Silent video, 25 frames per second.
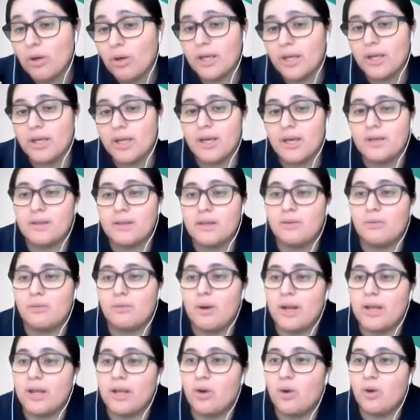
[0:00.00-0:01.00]
it and then
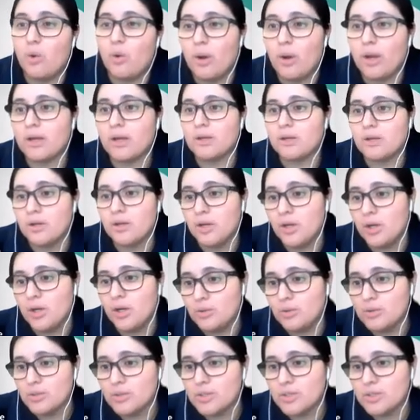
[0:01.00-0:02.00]
write quick
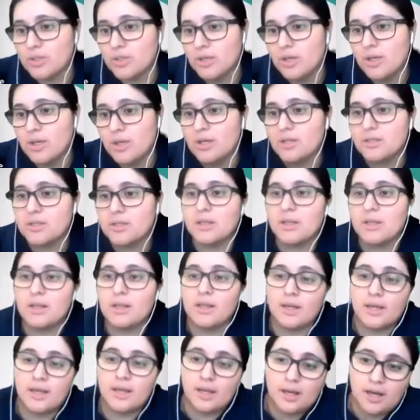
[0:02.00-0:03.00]
notes so then
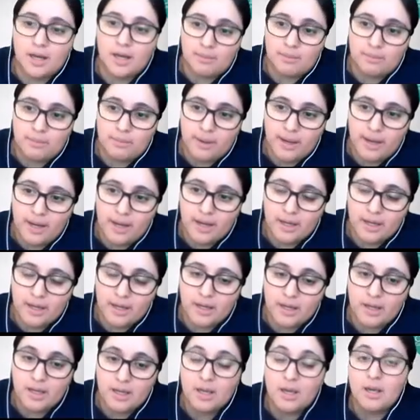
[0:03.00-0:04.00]
they can come back
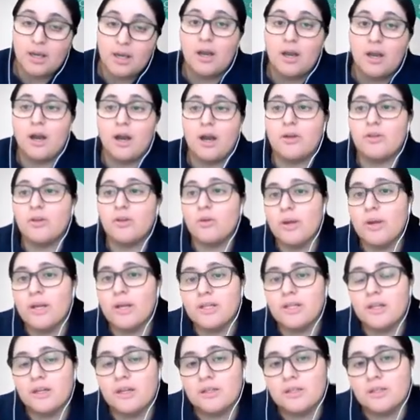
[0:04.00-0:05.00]
other ways
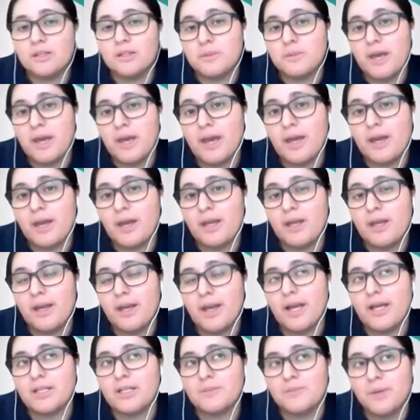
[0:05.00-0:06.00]
that it's it
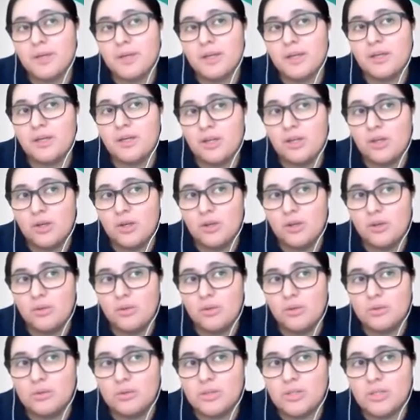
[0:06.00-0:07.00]
has been
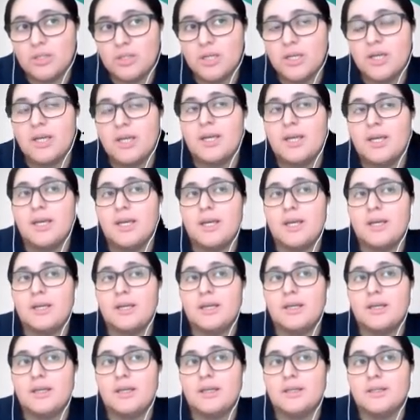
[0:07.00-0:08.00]
used
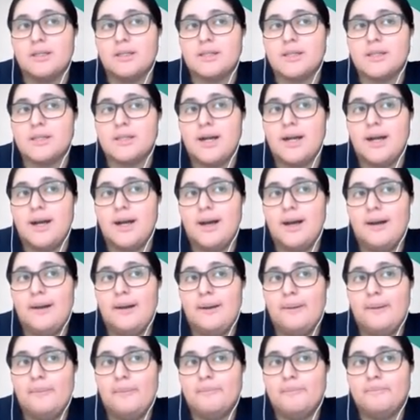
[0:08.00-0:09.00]
is
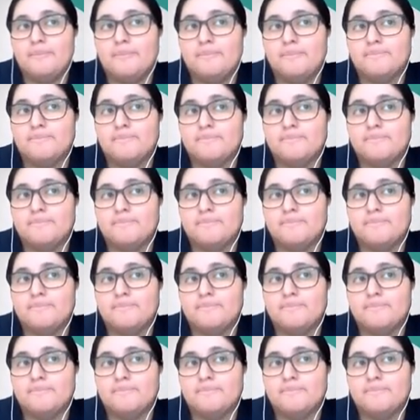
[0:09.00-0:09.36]
um